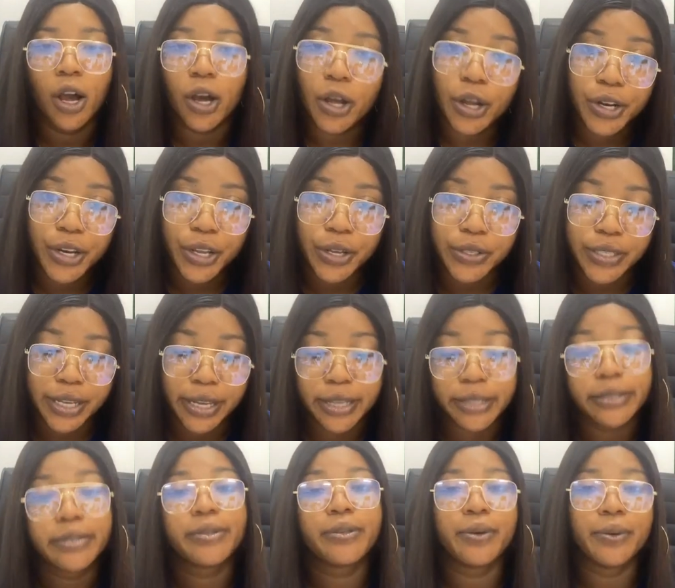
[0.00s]
Good news
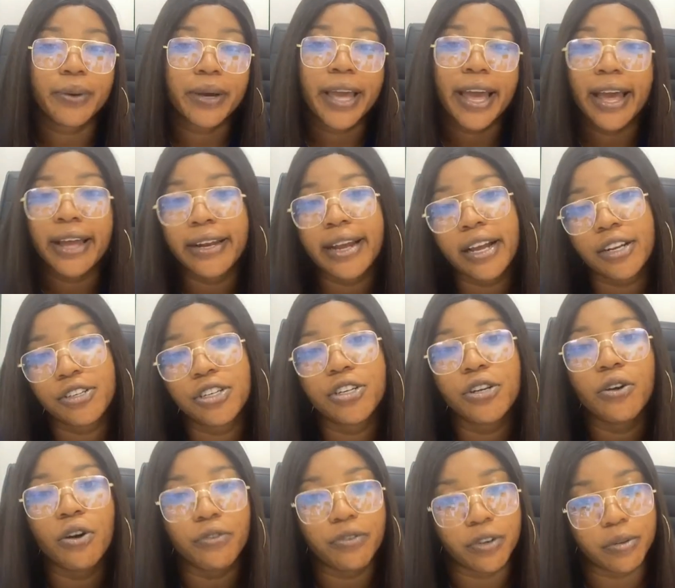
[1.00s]
is you can
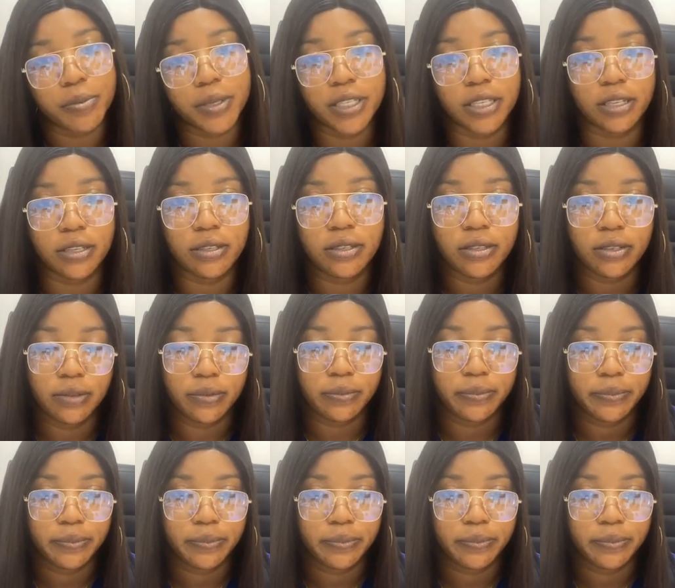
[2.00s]
actually go for business.